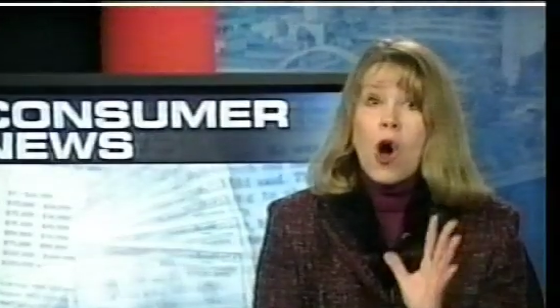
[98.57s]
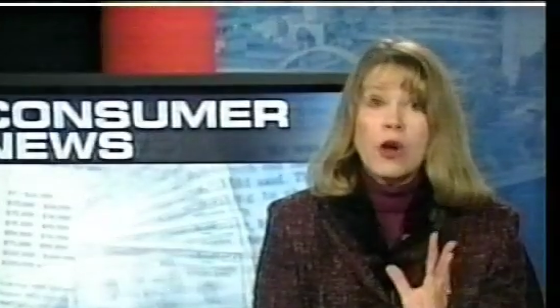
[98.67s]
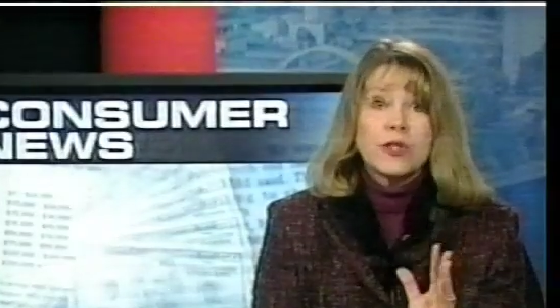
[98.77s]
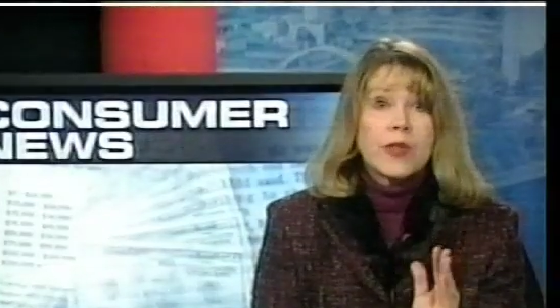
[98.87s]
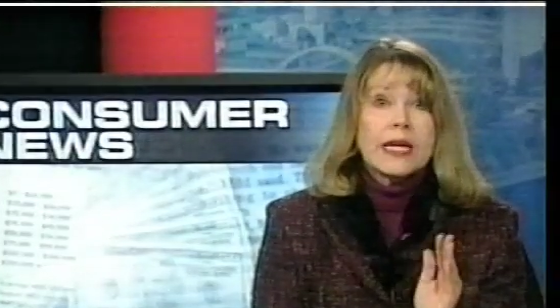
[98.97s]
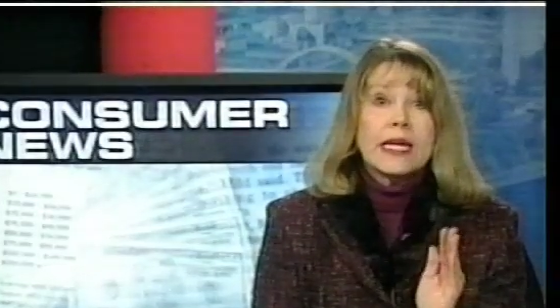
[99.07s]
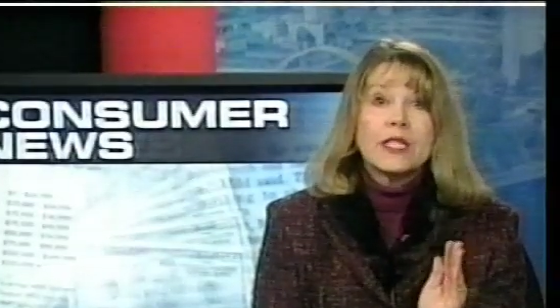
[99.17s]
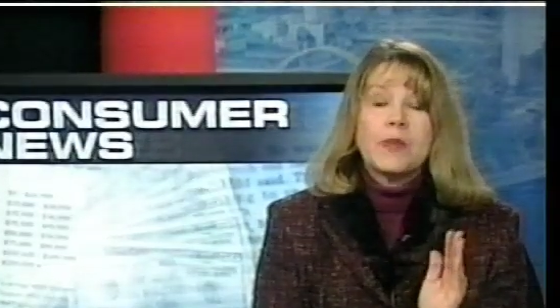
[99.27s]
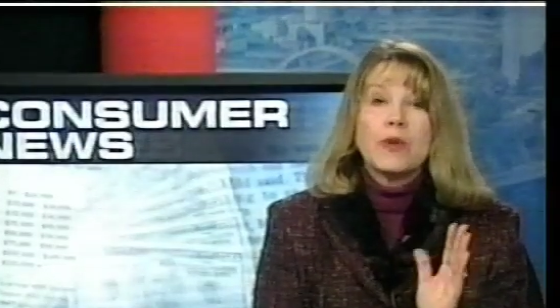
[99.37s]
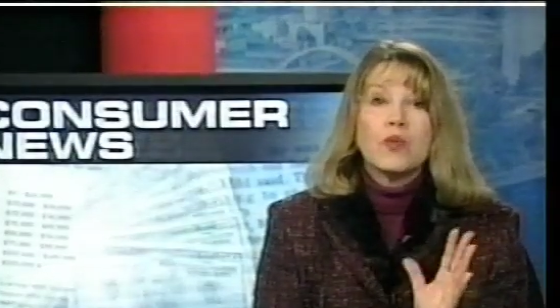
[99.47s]
Also, they need
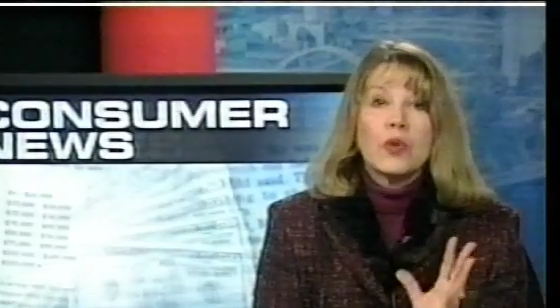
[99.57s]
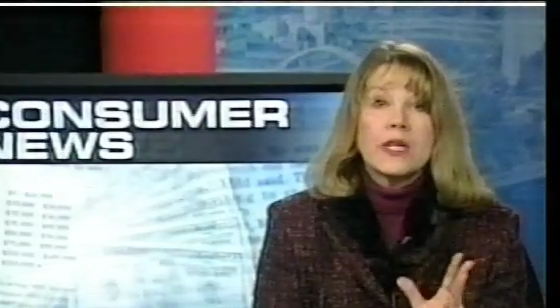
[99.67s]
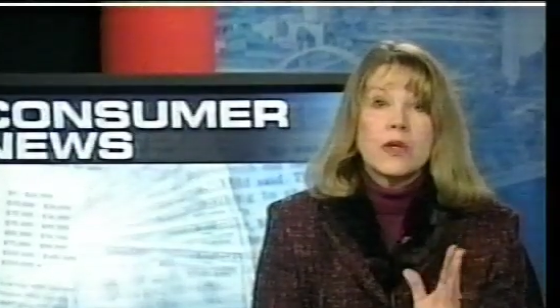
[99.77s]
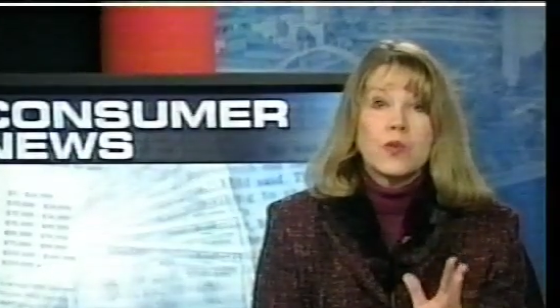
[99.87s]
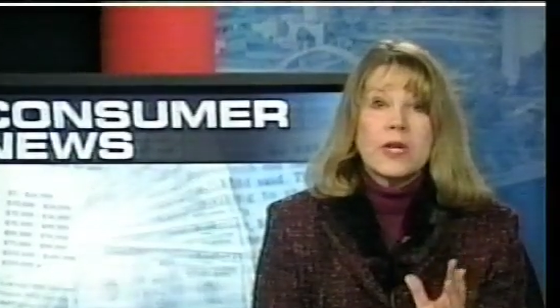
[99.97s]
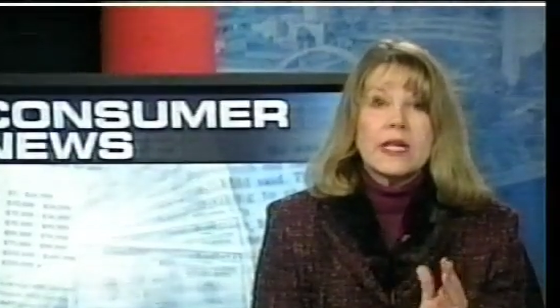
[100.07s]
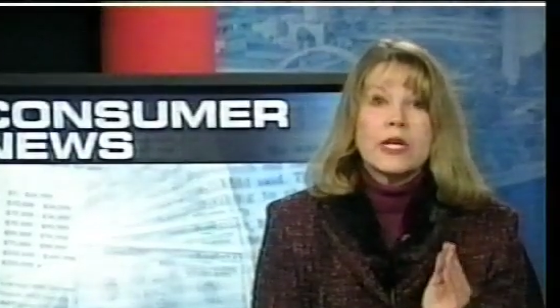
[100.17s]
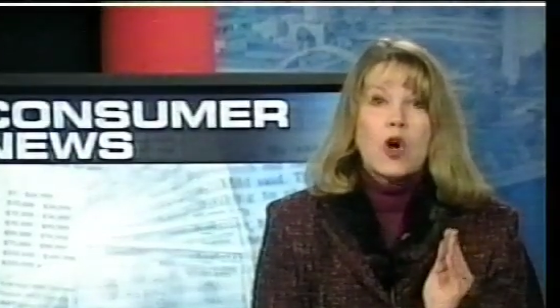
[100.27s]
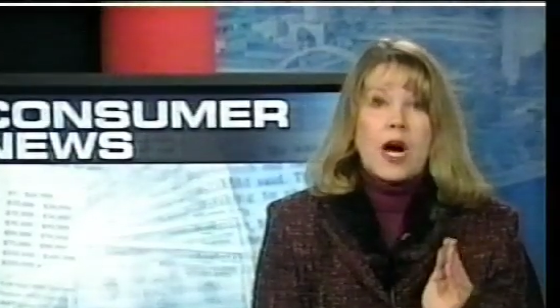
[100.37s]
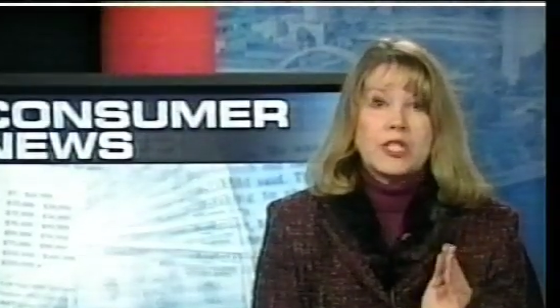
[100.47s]
to be really, really
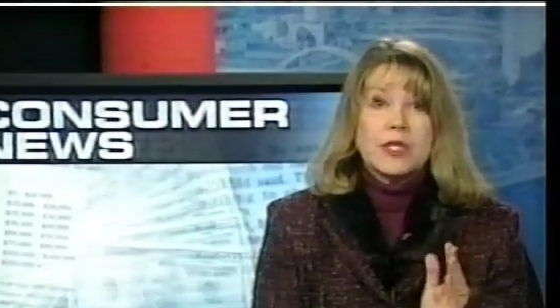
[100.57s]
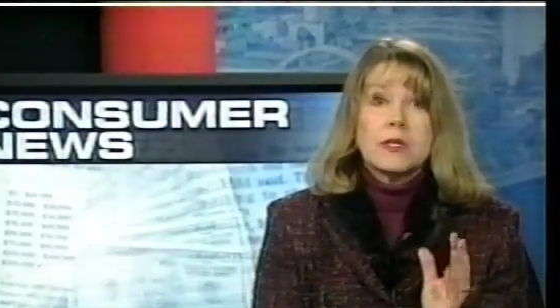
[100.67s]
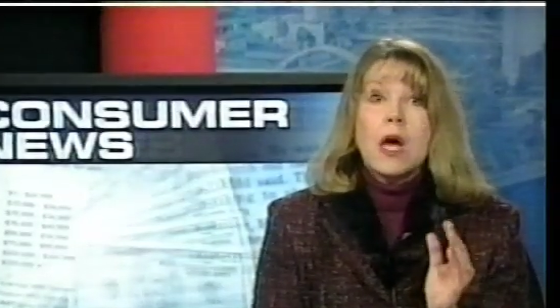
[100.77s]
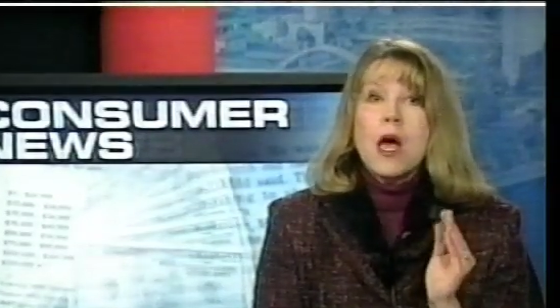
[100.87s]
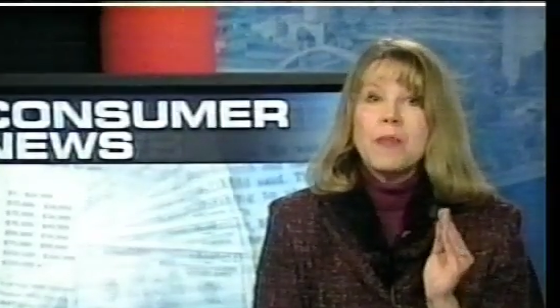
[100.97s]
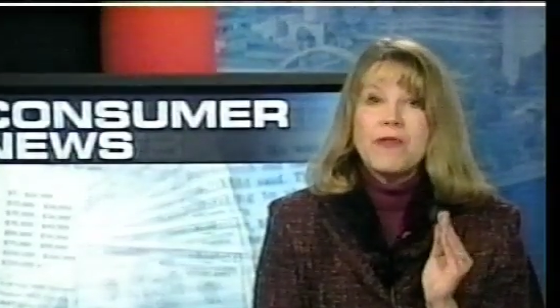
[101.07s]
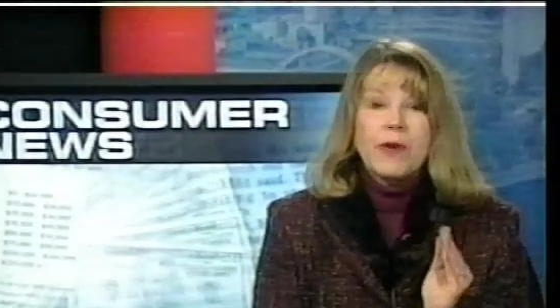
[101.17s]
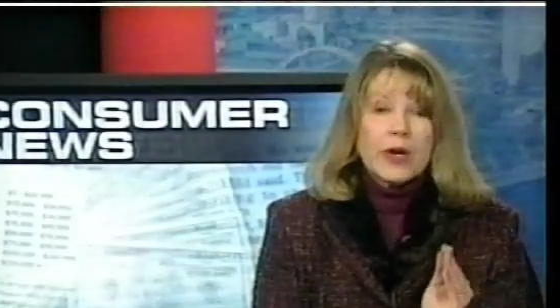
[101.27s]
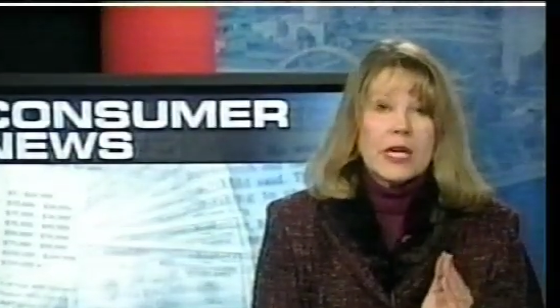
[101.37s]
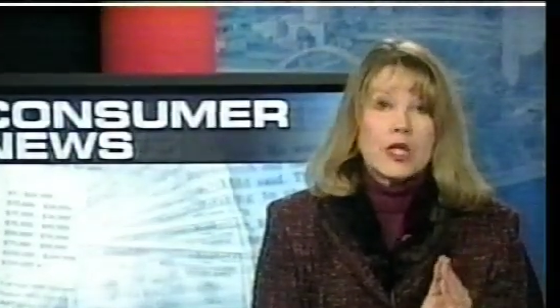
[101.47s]
cautious, be
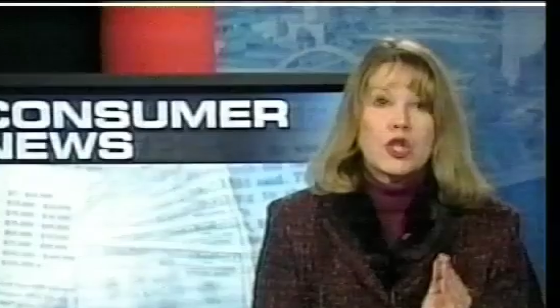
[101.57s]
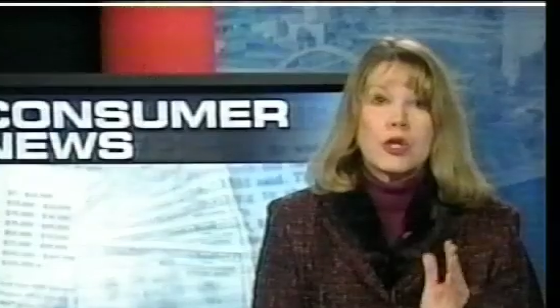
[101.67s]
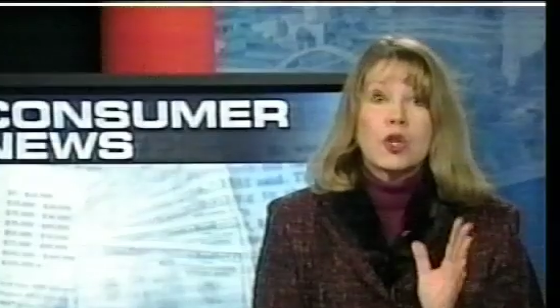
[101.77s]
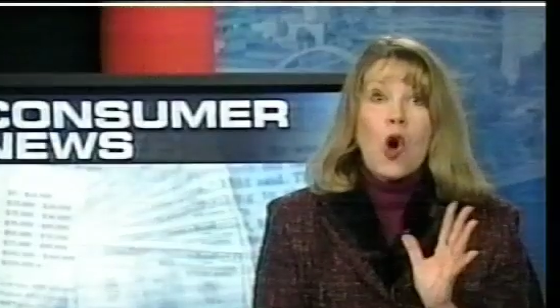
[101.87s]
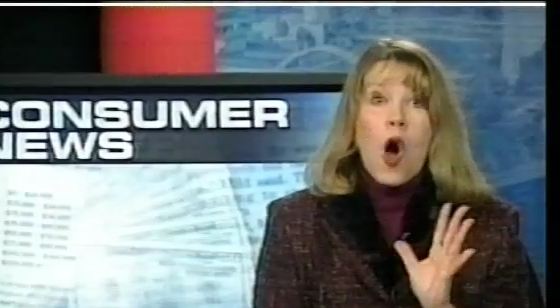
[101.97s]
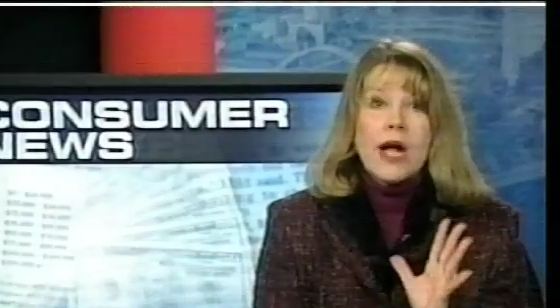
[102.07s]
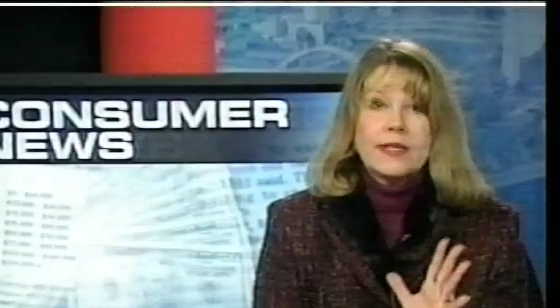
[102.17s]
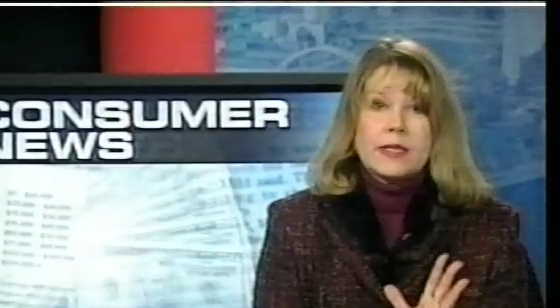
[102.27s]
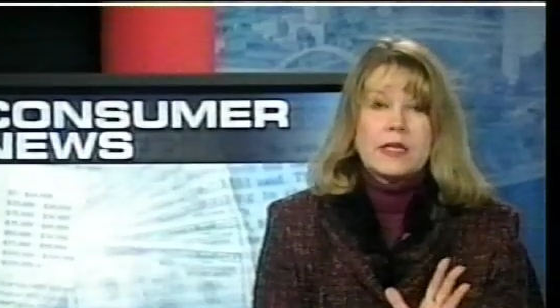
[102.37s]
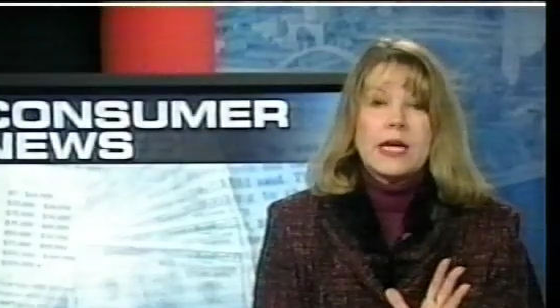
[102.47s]
very alert,
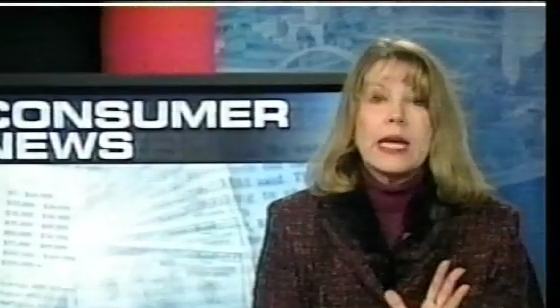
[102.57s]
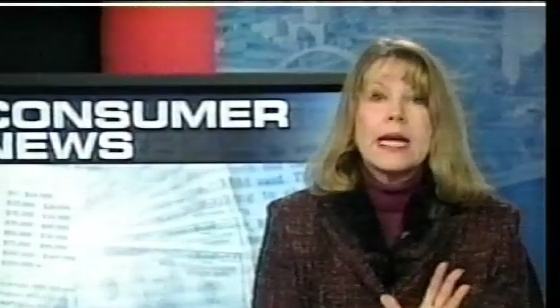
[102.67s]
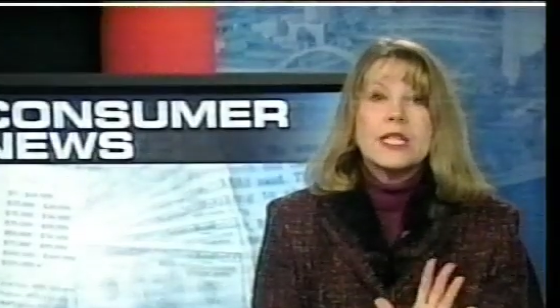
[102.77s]
constantly